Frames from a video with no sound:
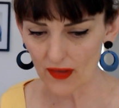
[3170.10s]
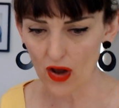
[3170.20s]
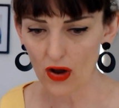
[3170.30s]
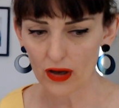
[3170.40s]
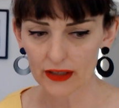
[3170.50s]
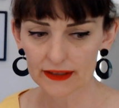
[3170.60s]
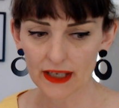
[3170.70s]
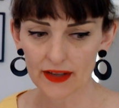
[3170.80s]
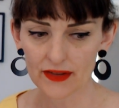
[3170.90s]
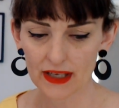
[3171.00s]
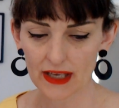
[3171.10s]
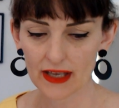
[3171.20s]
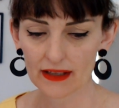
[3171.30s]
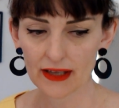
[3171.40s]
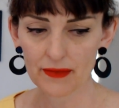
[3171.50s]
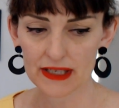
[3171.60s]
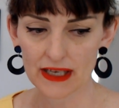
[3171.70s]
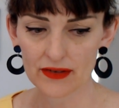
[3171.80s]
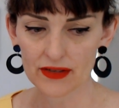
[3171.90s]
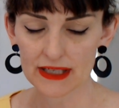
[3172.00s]
on the, let me
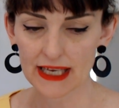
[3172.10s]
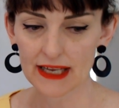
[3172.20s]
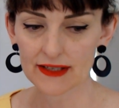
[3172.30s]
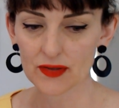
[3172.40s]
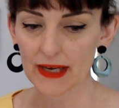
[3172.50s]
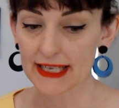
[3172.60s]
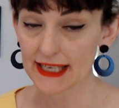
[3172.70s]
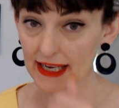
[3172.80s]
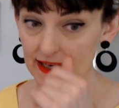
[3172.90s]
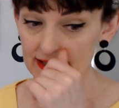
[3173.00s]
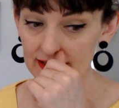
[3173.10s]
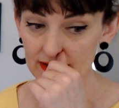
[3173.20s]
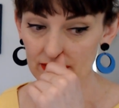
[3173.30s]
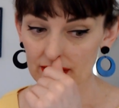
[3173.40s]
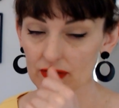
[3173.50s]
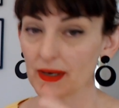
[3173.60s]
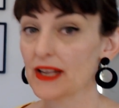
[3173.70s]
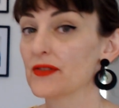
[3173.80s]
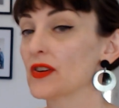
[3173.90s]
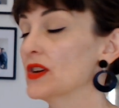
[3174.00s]
tell you the dates, 22nd to the
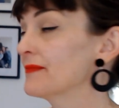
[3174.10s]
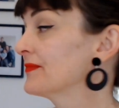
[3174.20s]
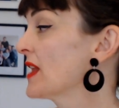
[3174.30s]
23rd.